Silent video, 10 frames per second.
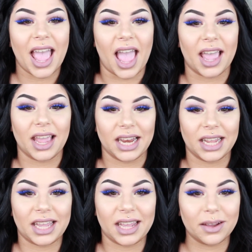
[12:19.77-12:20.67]
And
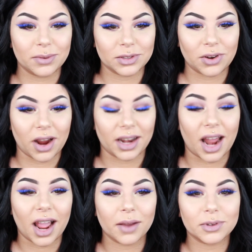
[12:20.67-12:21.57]
he was crying.
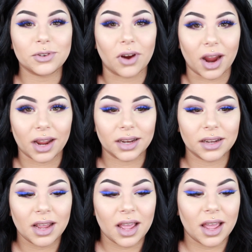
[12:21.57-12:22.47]
I was
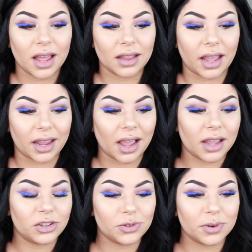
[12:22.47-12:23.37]
crying. Like,
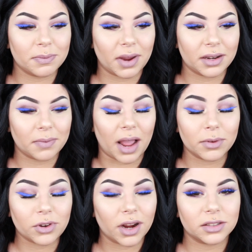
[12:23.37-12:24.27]
it just reminded me, I
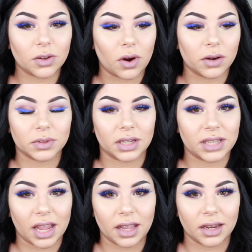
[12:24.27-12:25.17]
was crying so hard. It was like
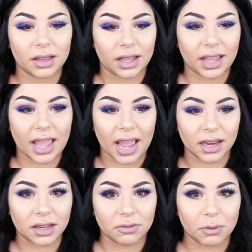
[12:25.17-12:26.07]
taking like
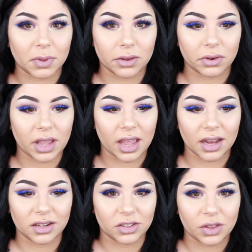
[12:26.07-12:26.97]
candy from a little
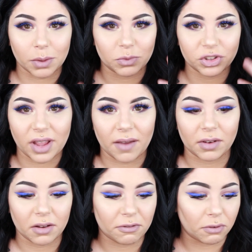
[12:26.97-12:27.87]
kid and them just
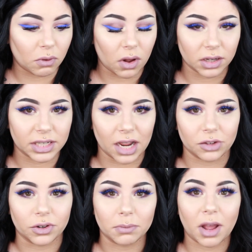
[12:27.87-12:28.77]
having a full on
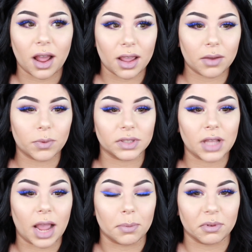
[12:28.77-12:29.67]
tantrum. I was
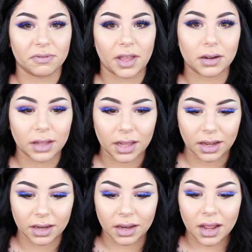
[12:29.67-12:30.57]

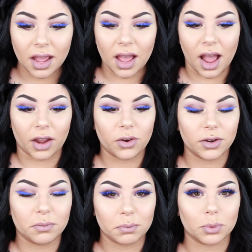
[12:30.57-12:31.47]
hyperventilating. I
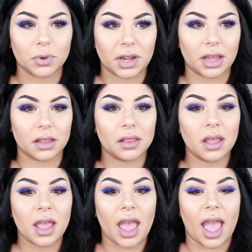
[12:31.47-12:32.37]
couldn't breathe.
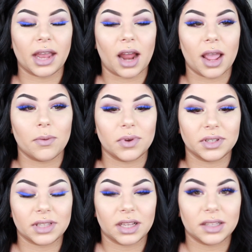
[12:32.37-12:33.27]
And I
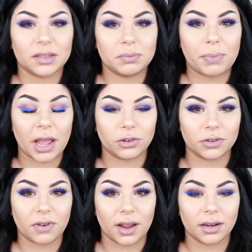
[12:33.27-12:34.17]
was
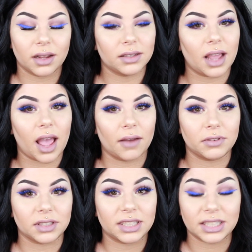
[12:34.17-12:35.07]
petrified to have
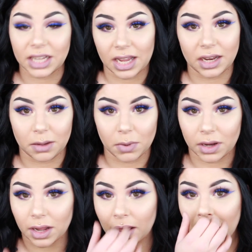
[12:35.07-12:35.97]
to see
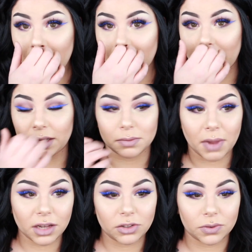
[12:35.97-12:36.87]
anybody because,
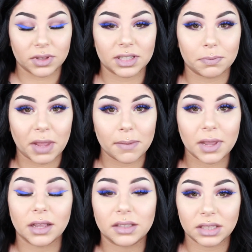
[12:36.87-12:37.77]
mind you, this
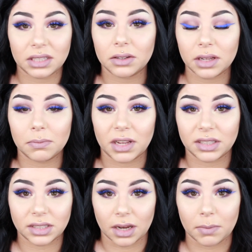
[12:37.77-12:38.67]
baby is still in my
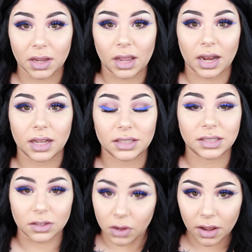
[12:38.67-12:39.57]
stomach and I
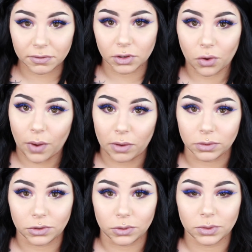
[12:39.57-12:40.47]
still have to go out
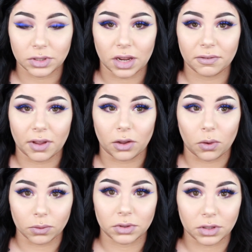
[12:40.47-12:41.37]
and do stuff and
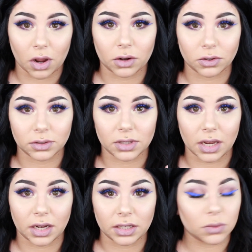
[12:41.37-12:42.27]
go to the doctors,
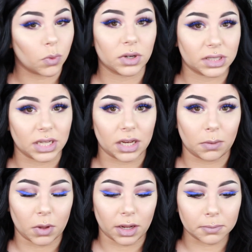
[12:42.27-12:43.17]
and I didn't want to see
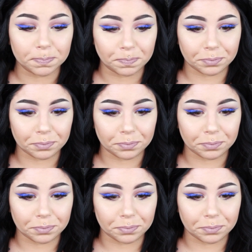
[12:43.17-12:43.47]
anybody.